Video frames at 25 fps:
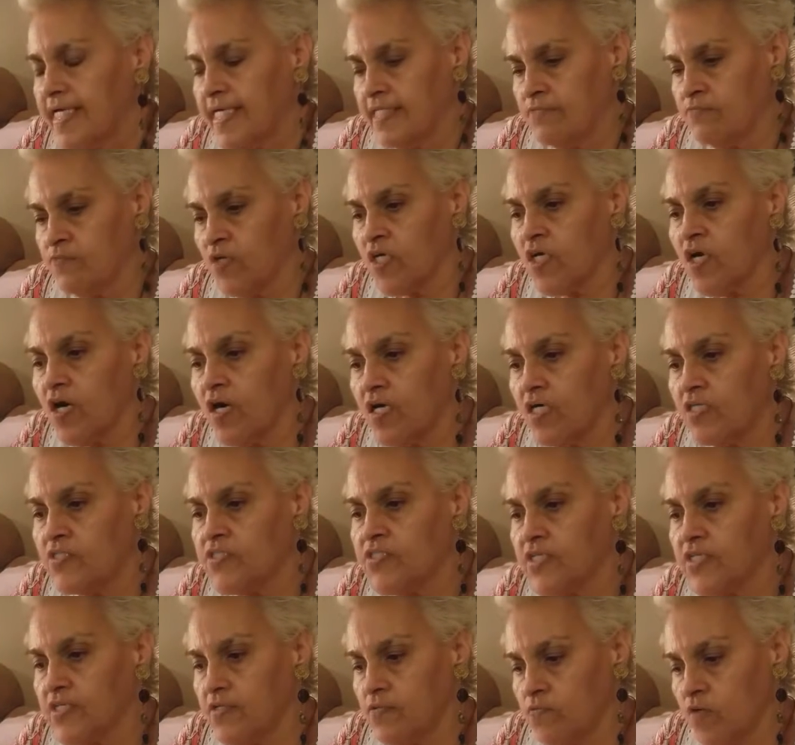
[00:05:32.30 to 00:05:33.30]
In
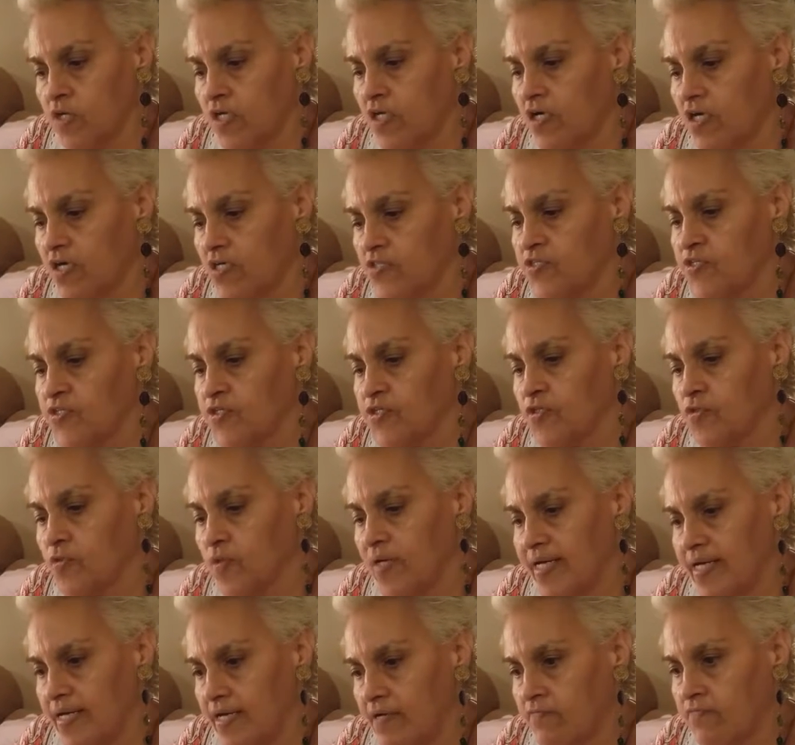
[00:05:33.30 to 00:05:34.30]
regards to
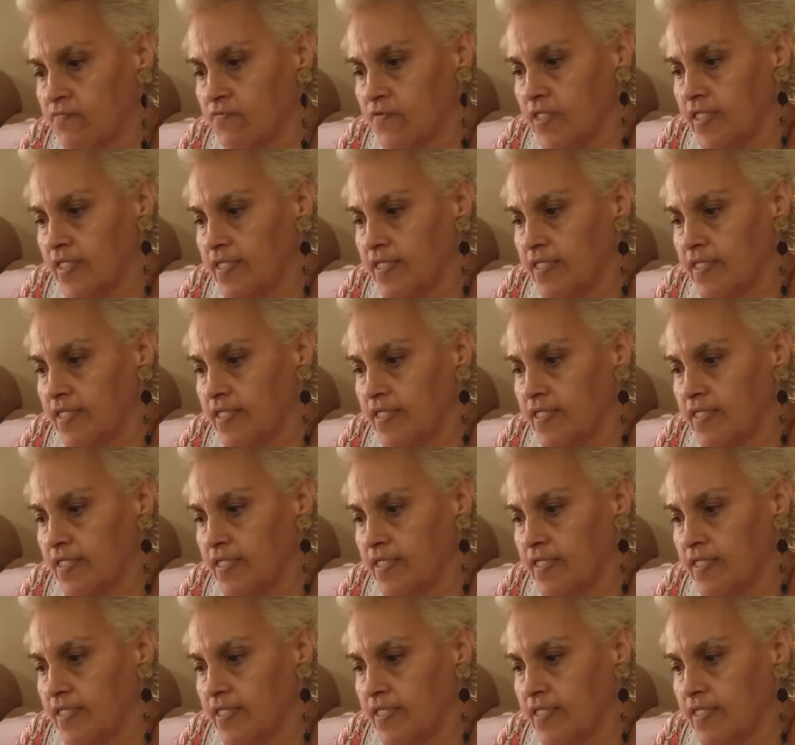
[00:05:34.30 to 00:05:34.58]
every